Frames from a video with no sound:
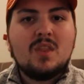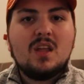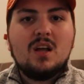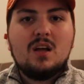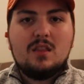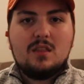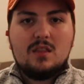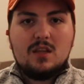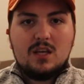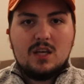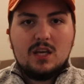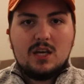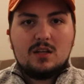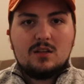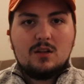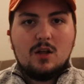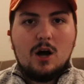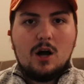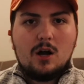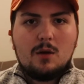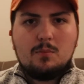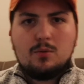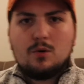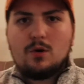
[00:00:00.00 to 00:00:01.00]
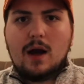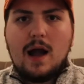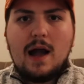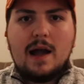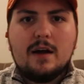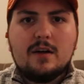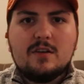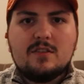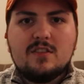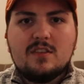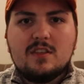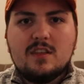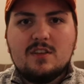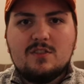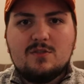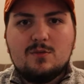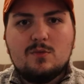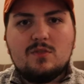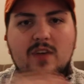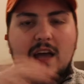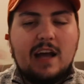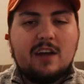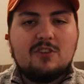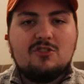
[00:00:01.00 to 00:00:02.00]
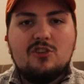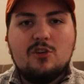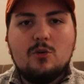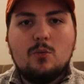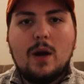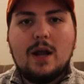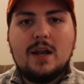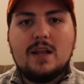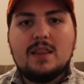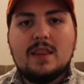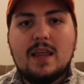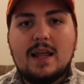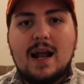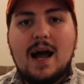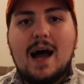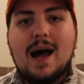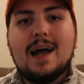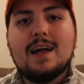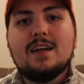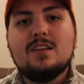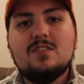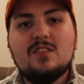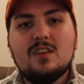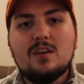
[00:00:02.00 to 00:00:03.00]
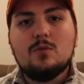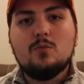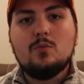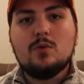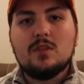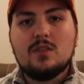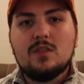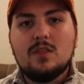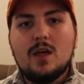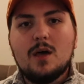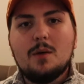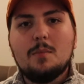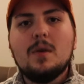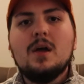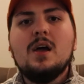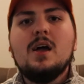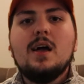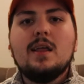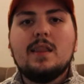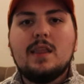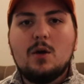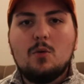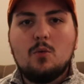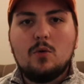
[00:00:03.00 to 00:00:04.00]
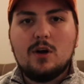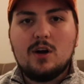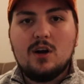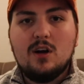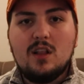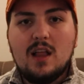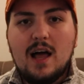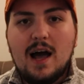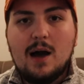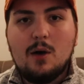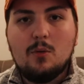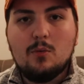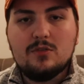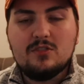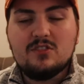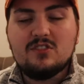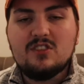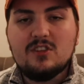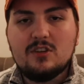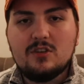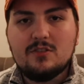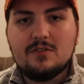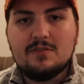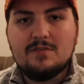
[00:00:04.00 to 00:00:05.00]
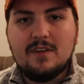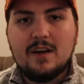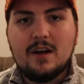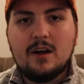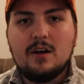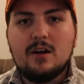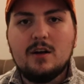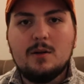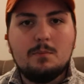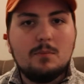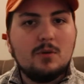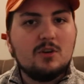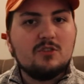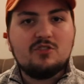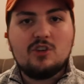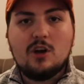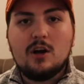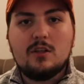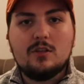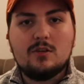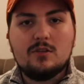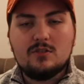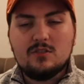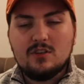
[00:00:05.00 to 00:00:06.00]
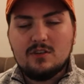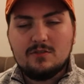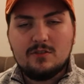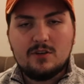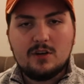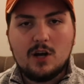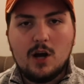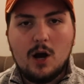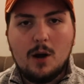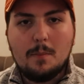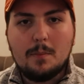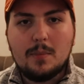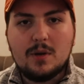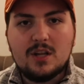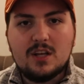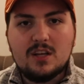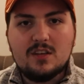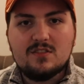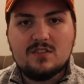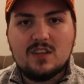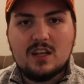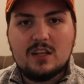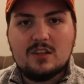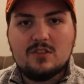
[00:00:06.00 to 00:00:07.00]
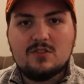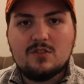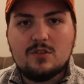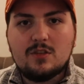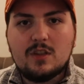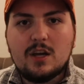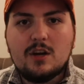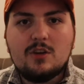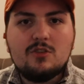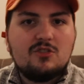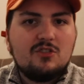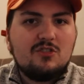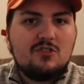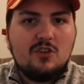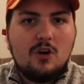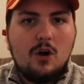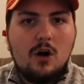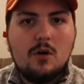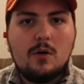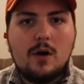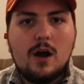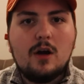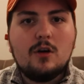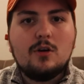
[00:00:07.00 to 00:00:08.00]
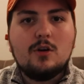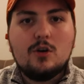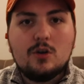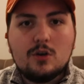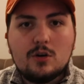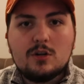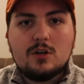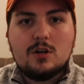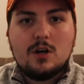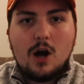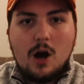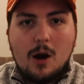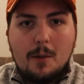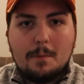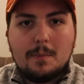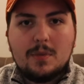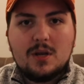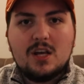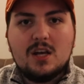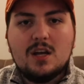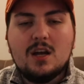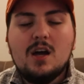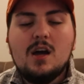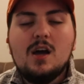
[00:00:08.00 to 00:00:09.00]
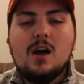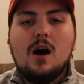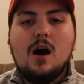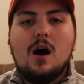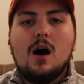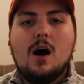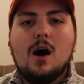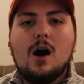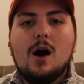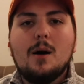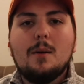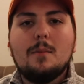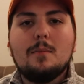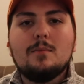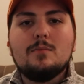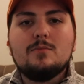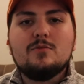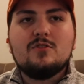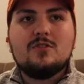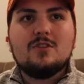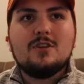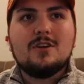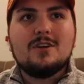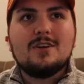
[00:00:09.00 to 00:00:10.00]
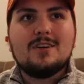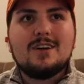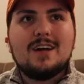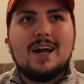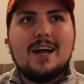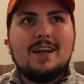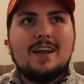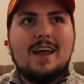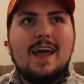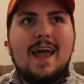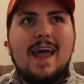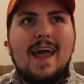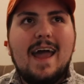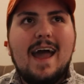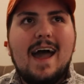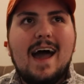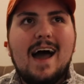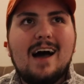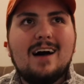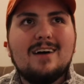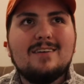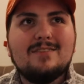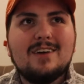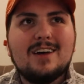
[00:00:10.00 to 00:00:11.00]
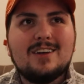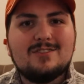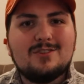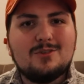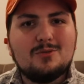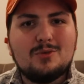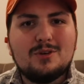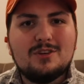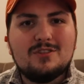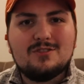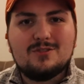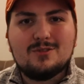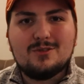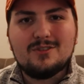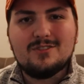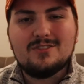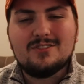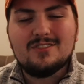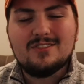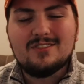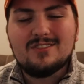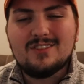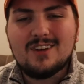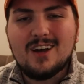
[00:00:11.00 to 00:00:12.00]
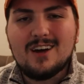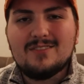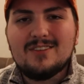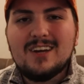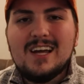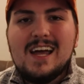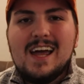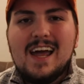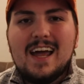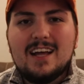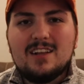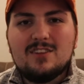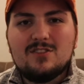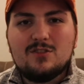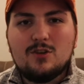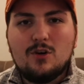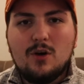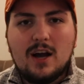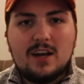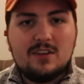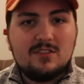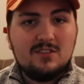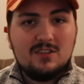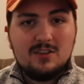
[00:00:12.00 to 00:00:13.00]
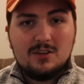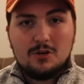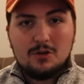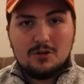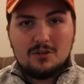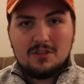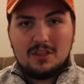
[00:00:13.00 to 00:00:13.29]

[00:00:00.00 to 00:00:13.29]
The gig log prior to this was actually a wedding that I did with them. They work a lot with Cedar Fair and a bunch of other different companies, and so they were just an all-around good company to kind of have as a resource and stuff. And so I see good